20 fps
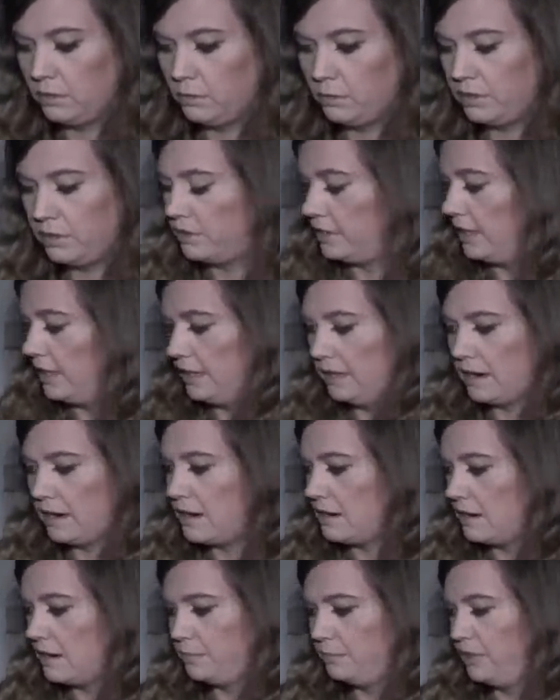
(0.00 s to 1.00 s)
We're not here to
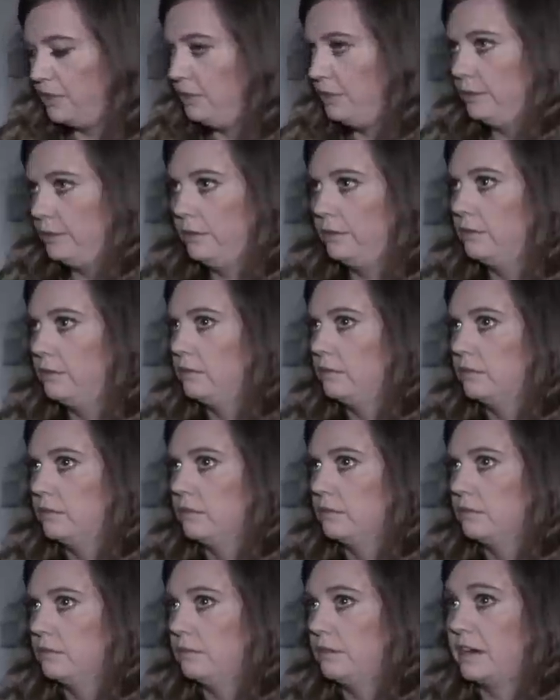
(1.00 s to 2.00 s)
harm you.
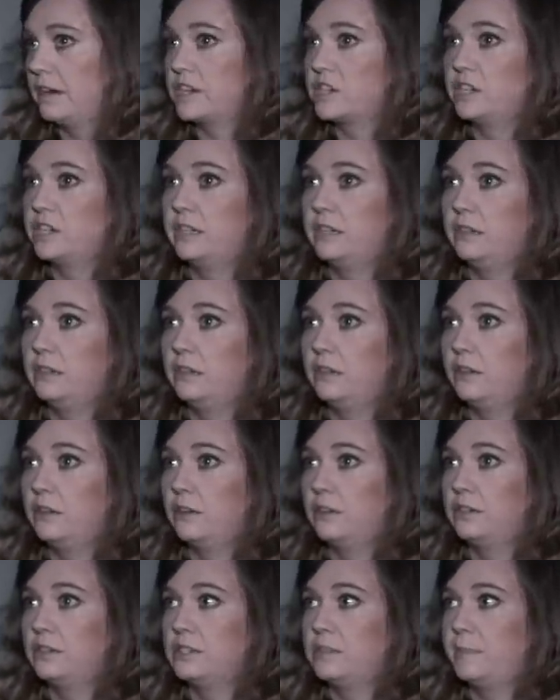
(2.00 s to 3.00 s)
We're actually
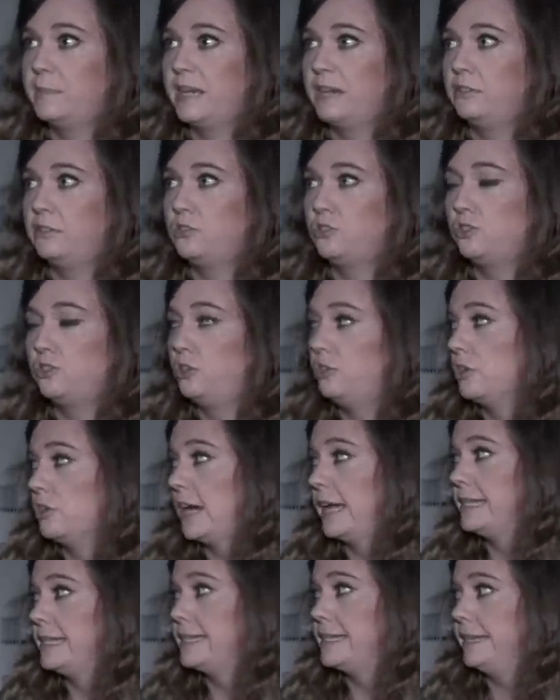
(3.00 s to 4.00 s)
going to spend two
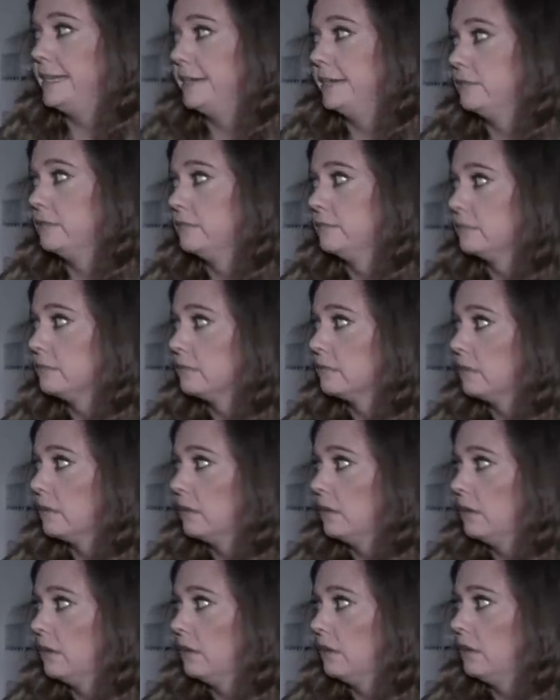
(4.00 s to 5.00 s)
nights here.
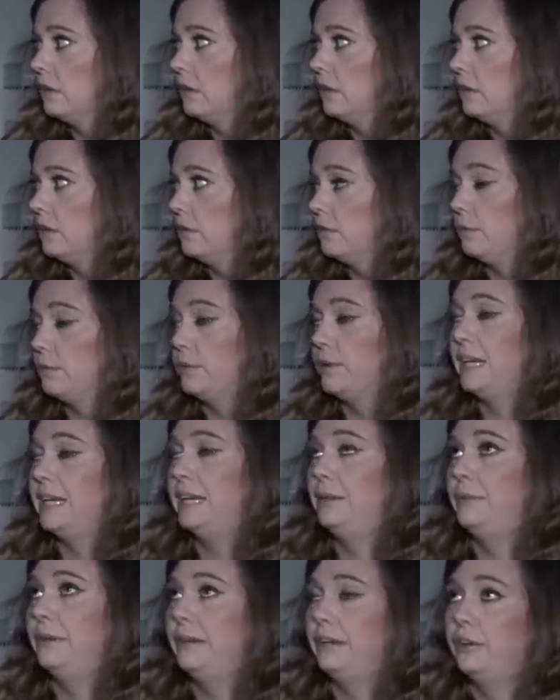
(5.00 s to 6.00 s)

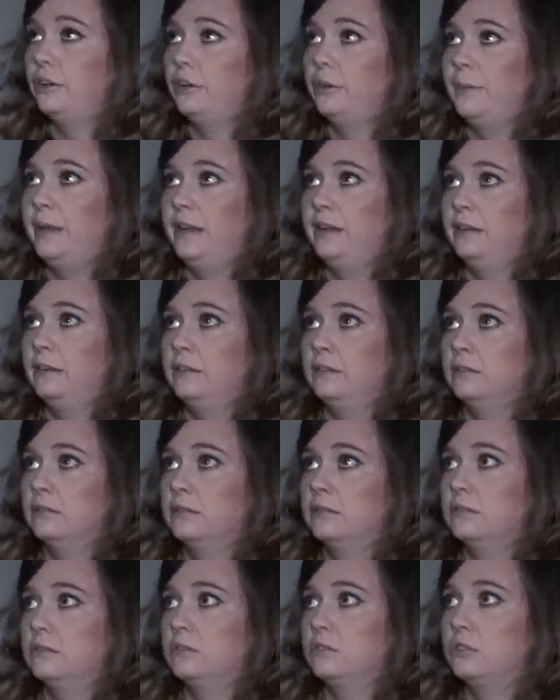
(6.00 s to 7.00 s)
Really, really hoping
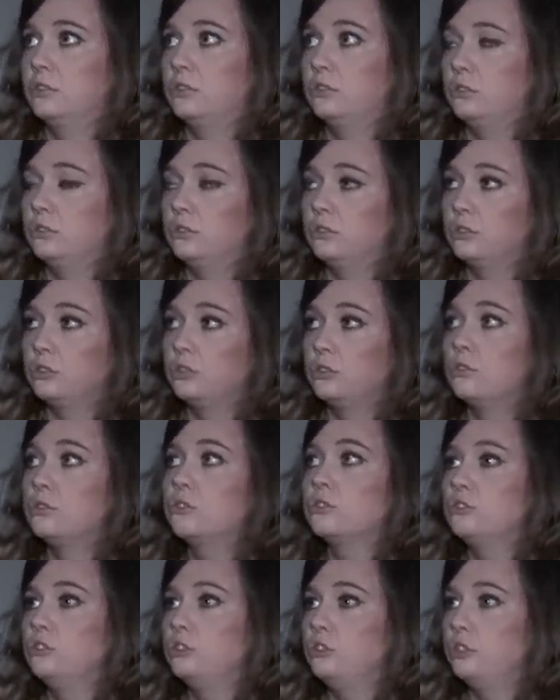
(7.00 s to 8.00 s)
to, to
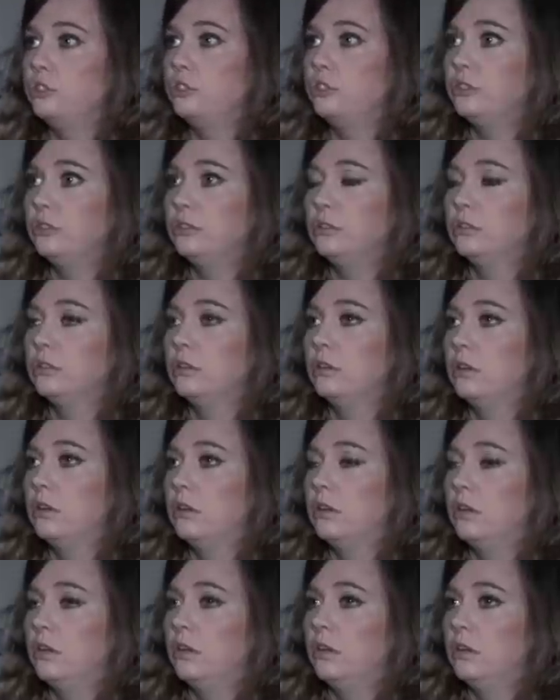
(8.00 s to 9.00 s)
talk to you,
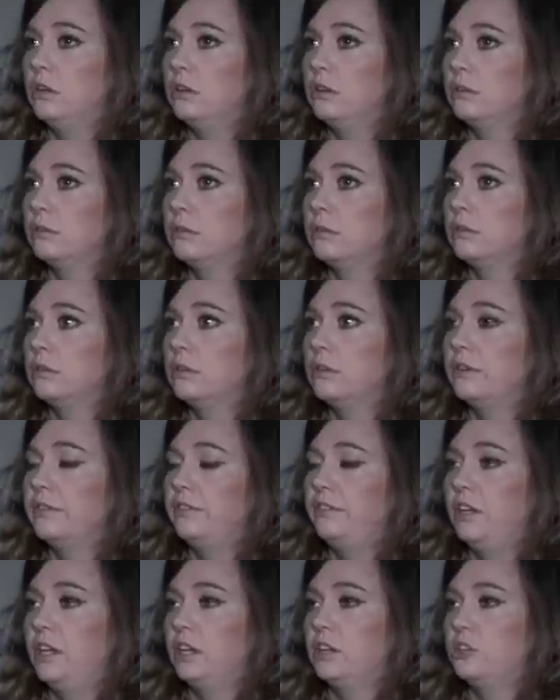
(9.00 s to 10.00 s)
or
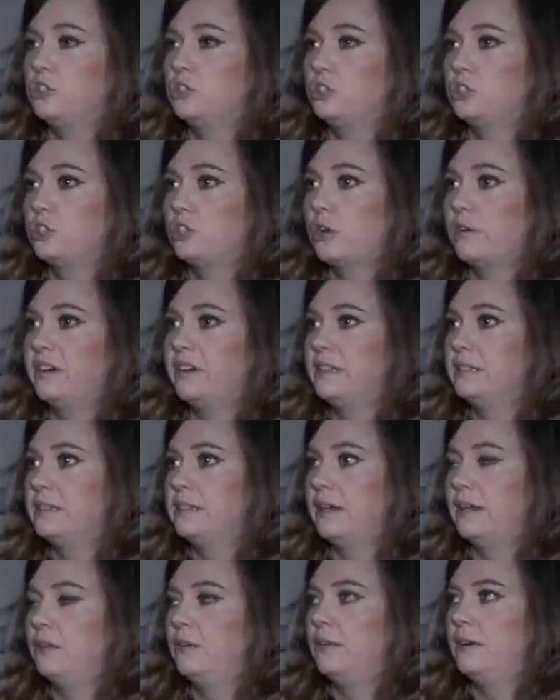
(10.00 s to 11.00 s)
if you can just show us
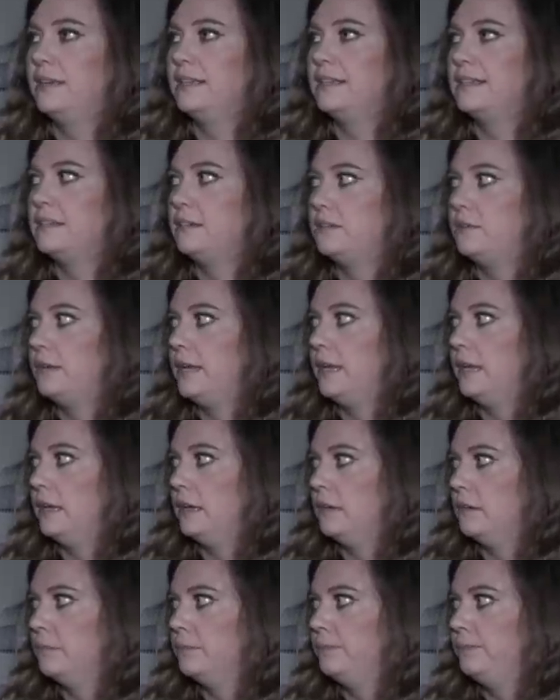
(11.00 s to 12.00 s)
that you are still
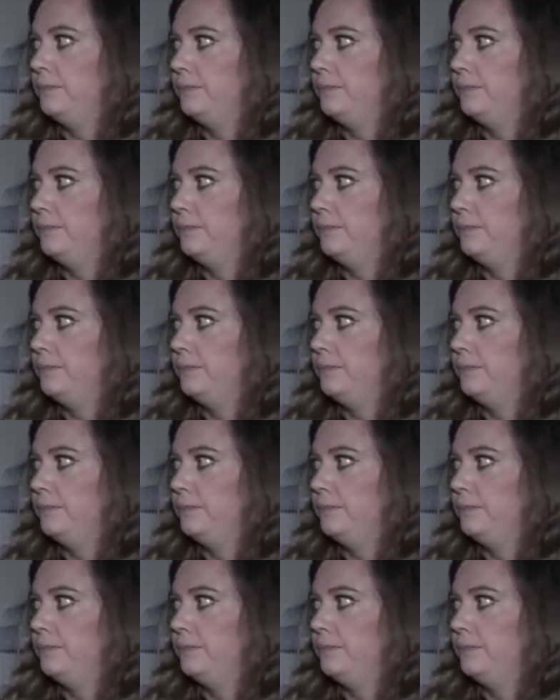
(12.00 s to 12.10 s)
here.